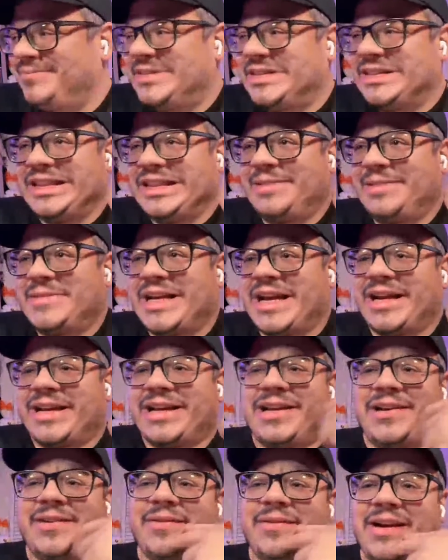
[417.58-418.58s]
Steam Deck,
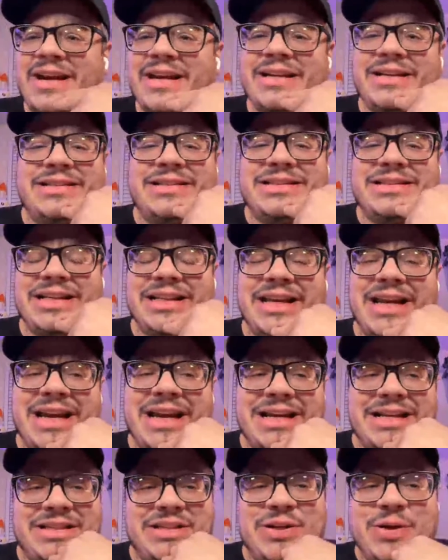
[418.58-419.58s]
right?
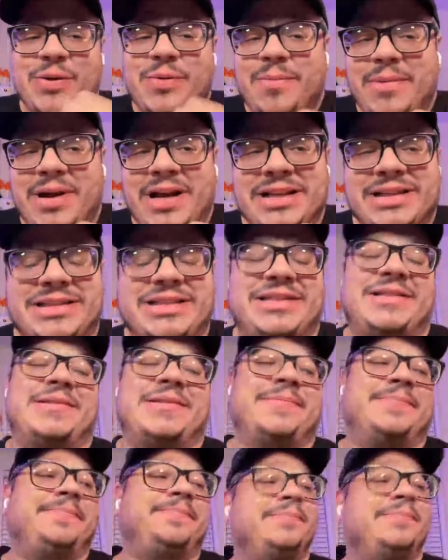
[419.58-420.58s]
Delayed 2
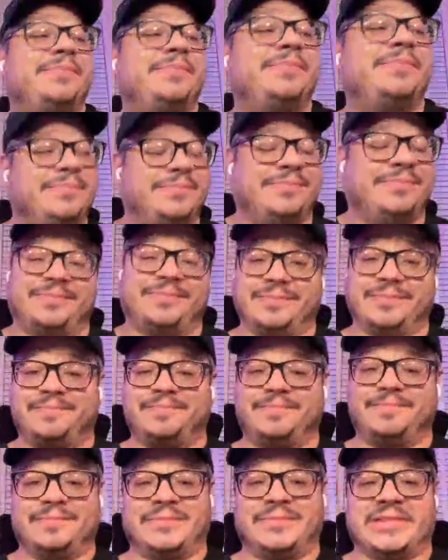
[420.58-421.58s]
months.
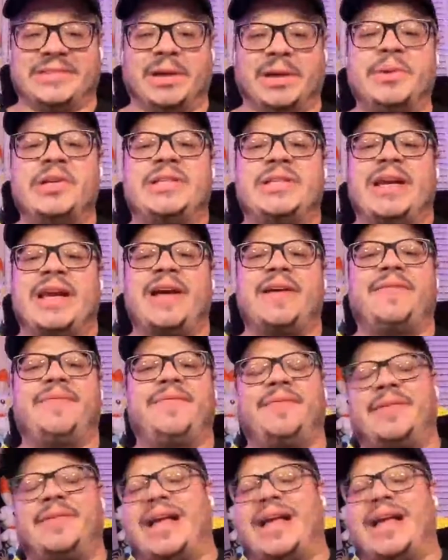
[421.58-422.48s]
WTF.